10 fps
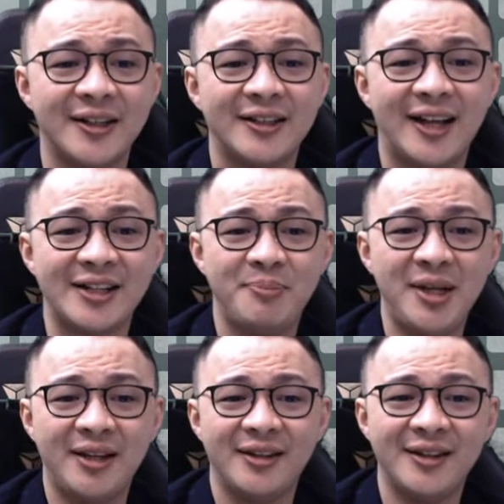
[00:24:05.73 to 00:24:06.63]
That
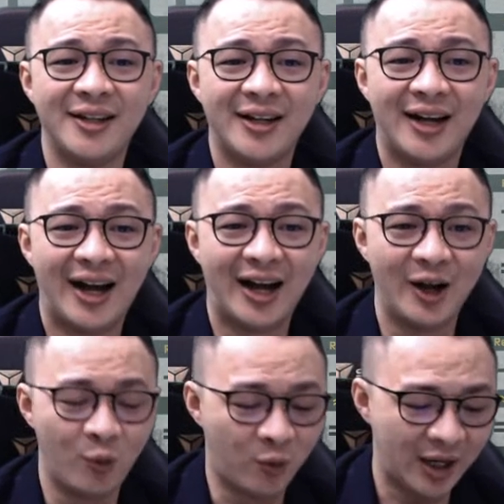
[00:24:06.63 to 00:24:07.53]
means I
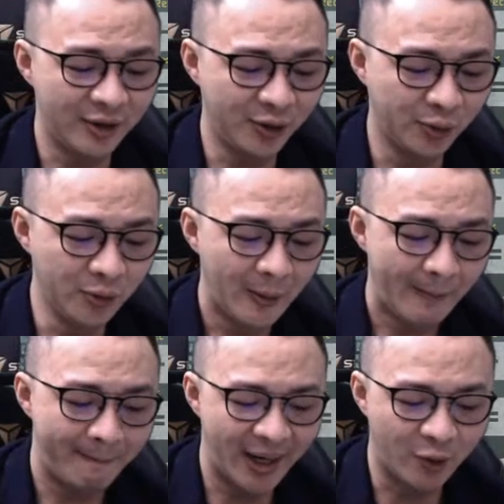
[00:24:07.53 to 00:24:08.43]
want to
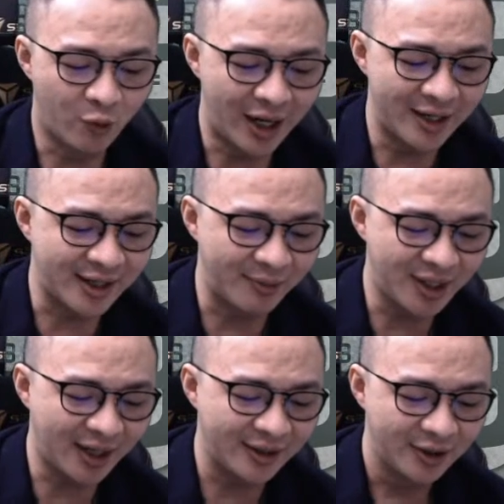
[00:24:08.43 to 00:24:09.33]
make y the
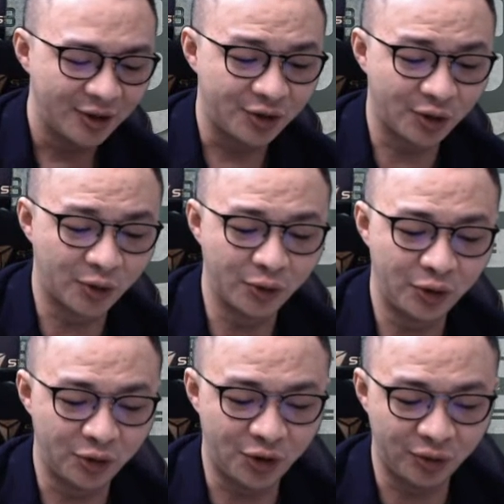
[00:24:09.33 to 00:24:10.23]
subject. So
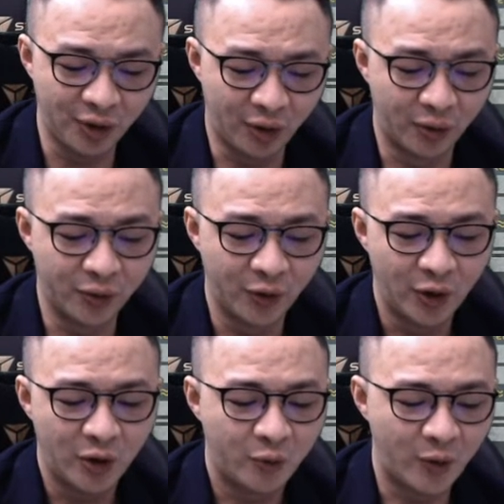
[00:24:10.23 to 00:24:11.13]
you should know
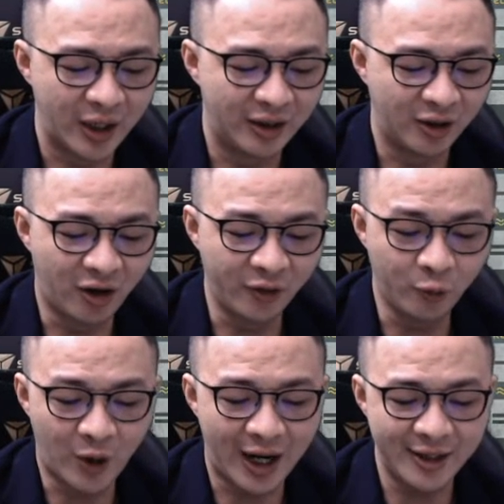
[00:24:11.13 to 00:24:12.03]
when ln
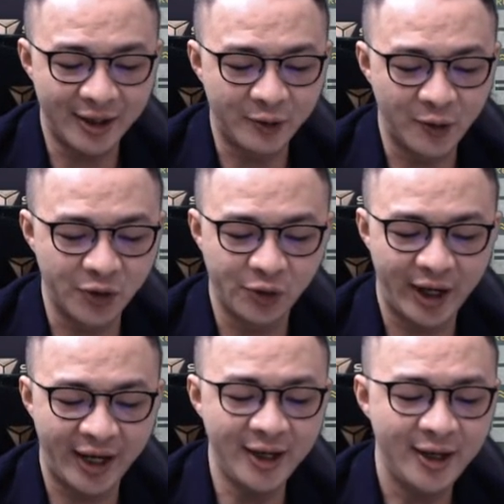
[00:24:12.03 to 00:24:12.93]
y equals to
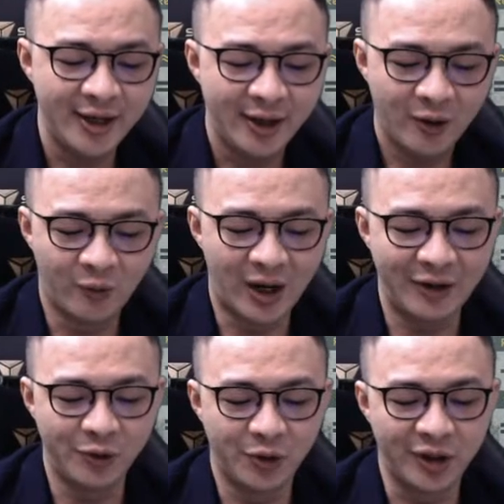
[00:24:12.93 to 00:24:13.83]
a, y
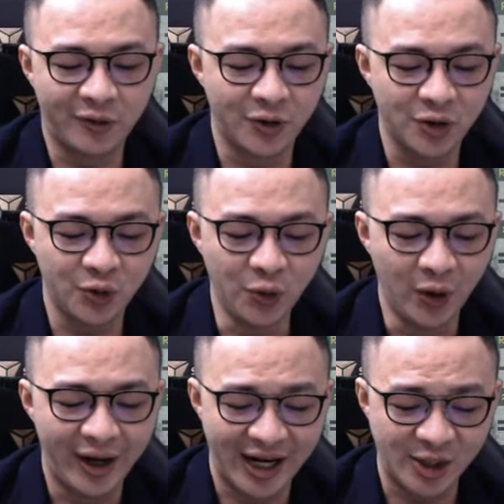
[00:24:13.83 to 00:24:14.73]
will equals to
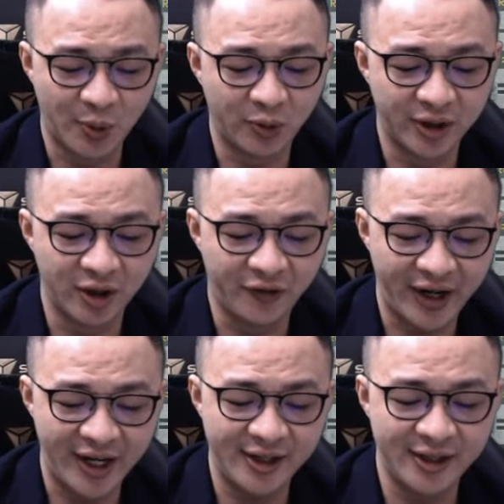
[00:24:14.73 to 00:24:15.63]
exponent of
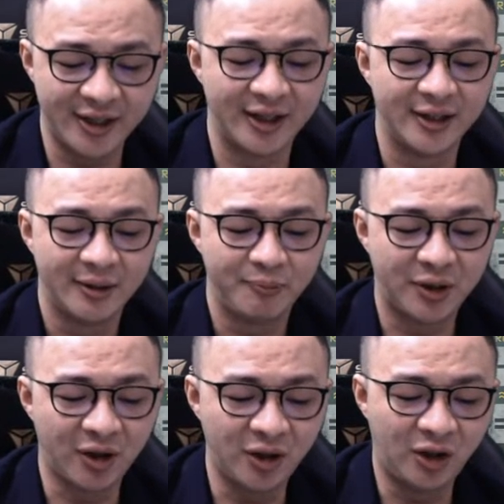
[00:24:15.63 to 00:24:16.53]
a, isn't it?
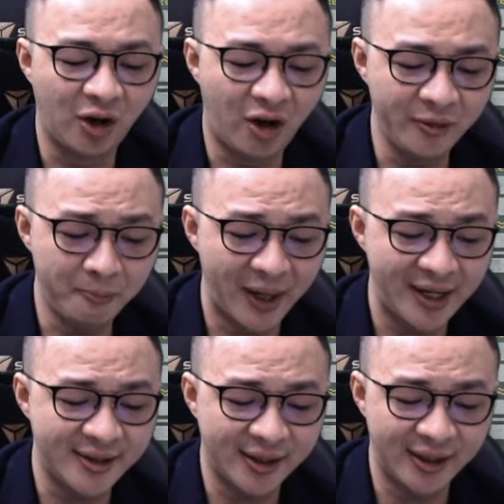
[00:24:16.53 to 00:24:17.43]
Because ln
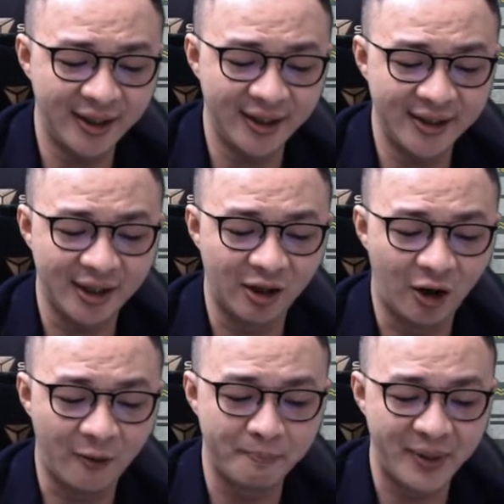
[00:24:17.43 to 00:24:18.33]
basically is a
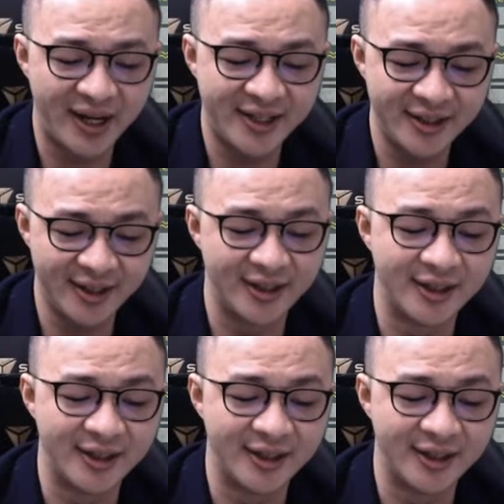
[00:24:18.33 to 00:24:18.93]
log base e.